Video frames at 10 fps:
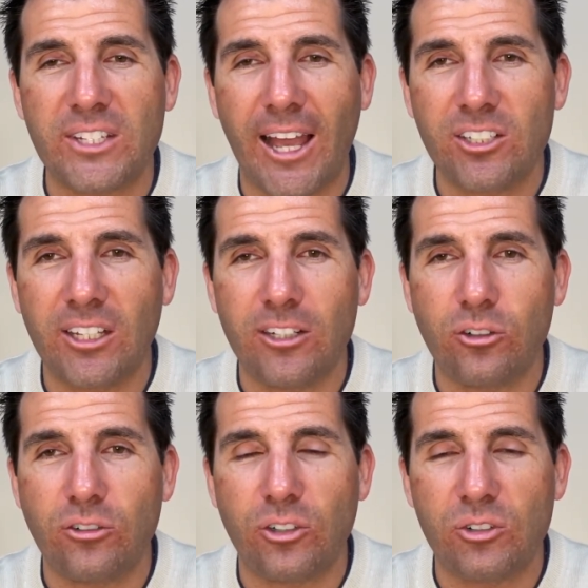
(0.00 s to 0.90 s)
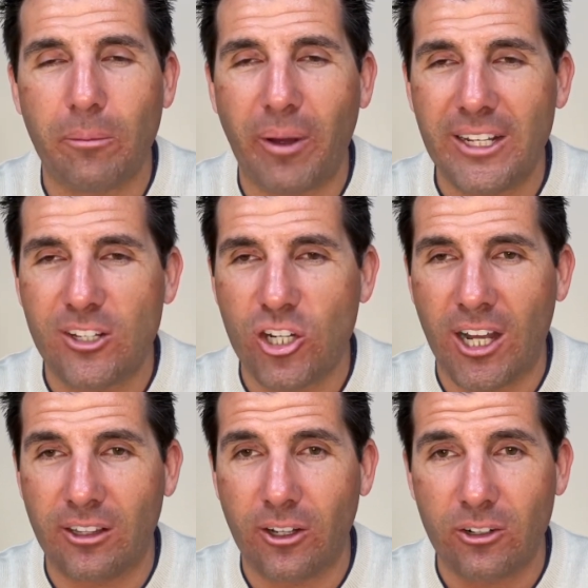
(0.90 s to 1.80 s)
actually introduced by
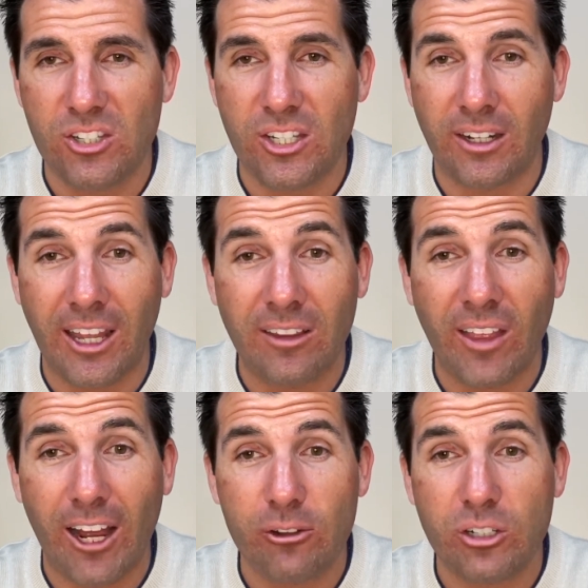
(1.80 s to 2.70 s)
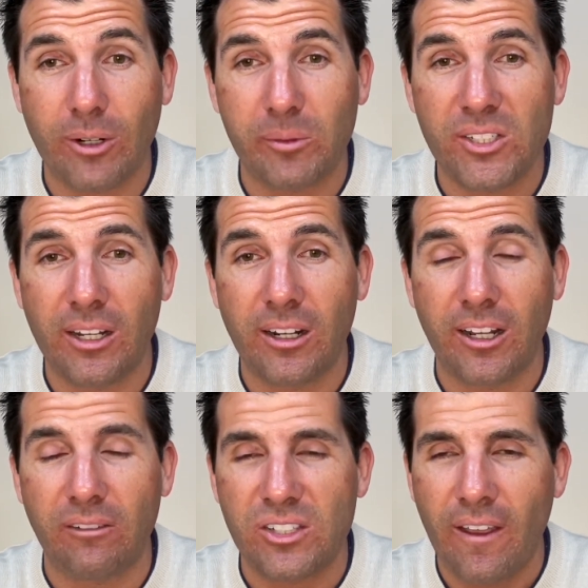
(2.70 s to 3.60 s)
John Larson in the House of
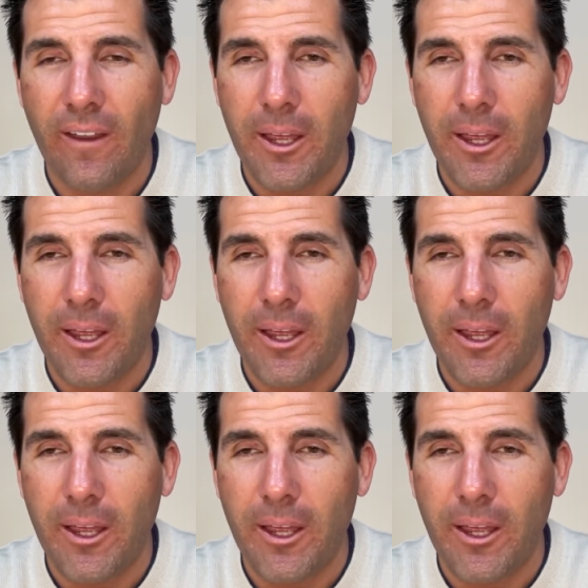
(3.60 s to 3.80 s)
Representatives.